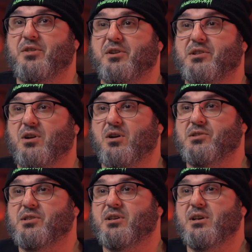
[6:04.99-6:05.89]
other
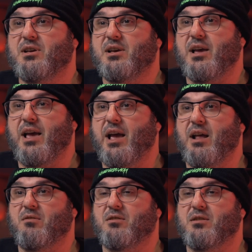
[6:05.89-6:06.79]
guitars,
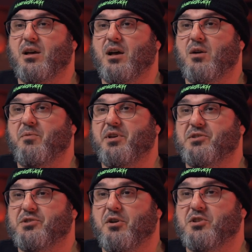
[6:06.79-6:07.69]
and we
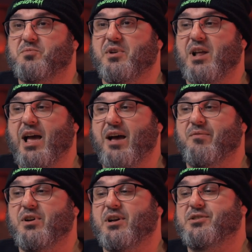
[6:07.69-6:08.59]
use those. But I have
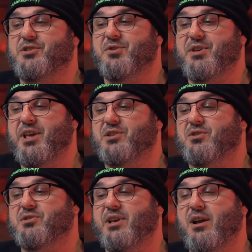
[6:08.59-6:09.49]
two
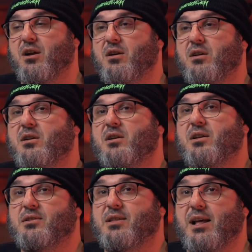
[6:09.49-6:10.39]
Kiesels here
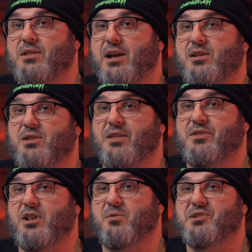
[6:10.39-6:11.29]
that I like a lot
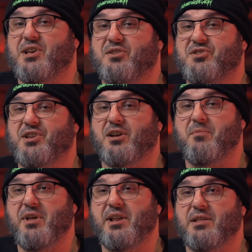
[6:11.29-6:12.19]
that always sound sick
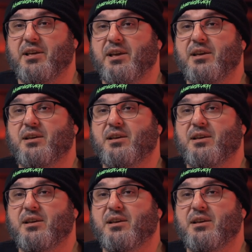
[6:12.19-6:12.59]
immediately.